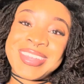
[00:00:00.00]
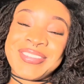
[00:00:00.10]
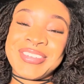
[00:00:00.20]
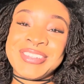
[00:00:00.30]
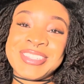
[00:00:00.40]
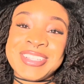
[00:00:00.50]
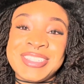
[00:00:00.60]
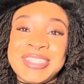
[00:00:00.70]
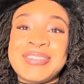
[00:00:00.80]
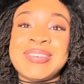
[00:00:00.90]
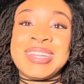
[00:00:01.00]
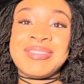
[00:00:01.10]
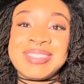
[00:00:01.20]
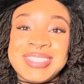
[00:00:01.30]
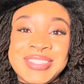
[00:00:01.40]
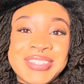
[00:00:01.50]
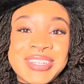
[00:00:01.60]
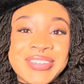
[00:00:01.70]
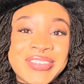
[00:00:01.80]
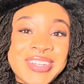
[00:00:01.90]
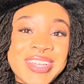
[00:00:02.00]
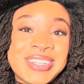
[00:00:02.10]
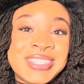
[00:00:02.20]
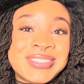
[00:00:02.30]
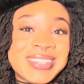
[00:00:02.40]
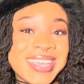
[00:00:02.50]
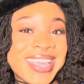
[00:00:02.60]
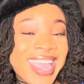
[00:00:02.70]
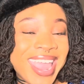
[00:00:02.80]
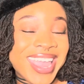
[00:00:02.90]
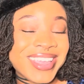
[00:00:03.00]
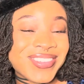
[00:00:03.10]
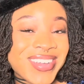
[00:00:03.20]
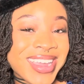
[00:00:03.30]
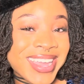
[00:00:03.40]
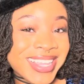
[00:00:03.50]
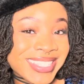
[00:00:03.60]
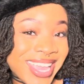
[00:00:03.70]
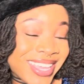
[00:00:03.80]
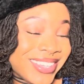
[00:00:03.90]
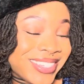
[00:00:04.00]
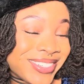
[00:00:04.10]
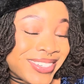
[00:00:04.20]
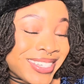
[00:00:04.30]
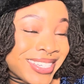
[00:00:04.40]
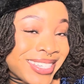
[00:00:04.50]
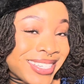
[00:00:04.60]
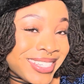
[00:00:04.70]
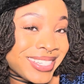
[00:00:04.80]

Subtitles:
If you're new to this channel, my name is Cilya. If you're not new, hey friends, how you doing?